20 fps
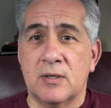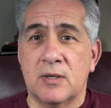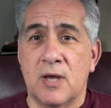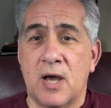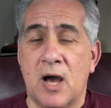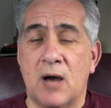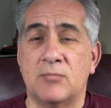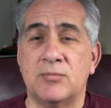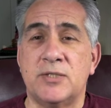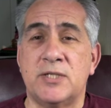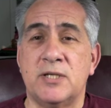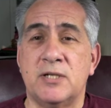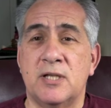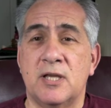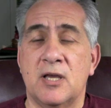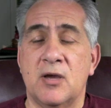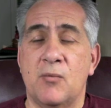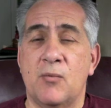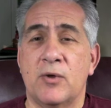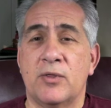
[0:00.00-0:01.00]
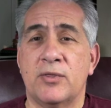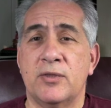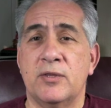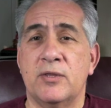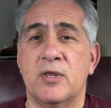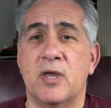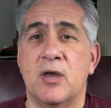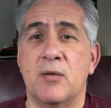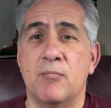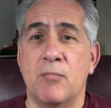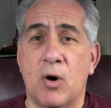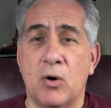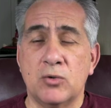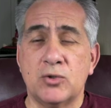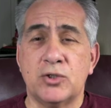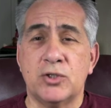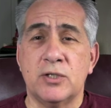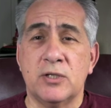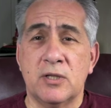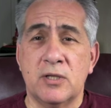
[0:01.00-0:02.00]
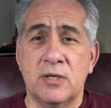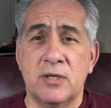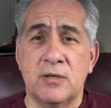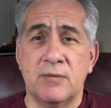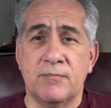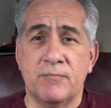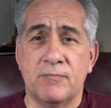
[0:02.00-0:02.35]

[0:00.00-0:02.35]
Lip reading: I'm dealing with it emotionally,